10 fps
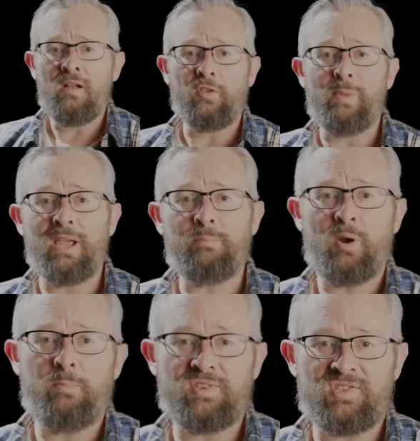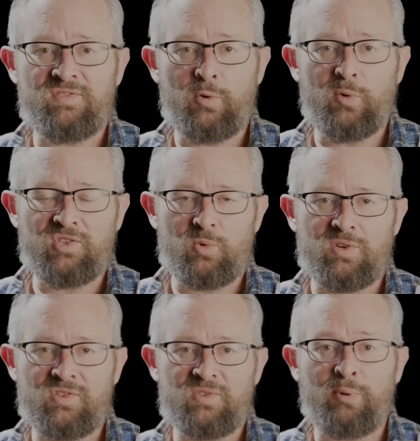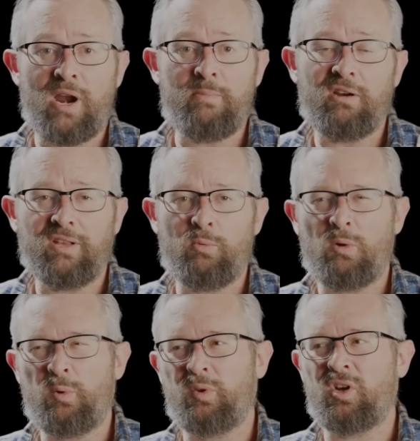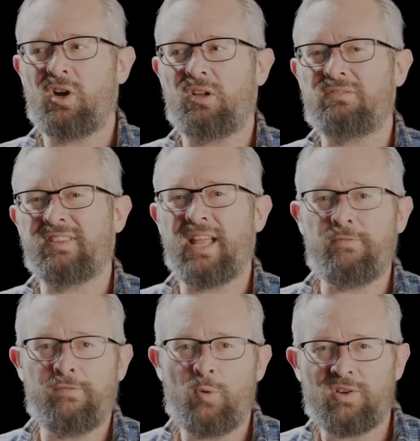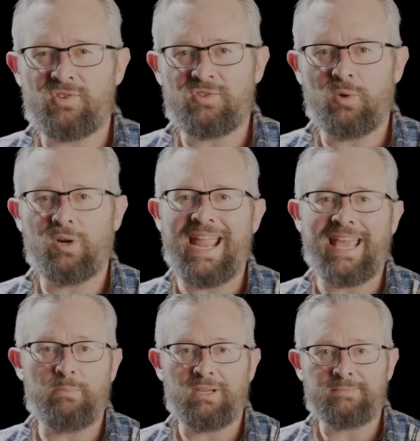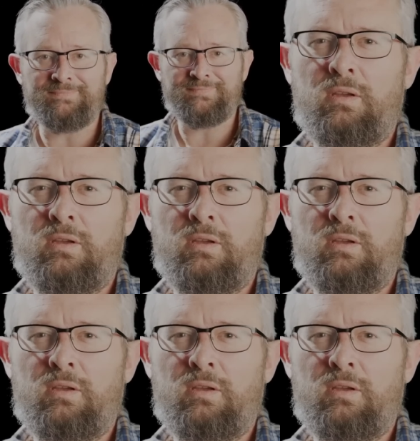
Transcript: Their main purpose is for resources, primarily what we would call life force or anima.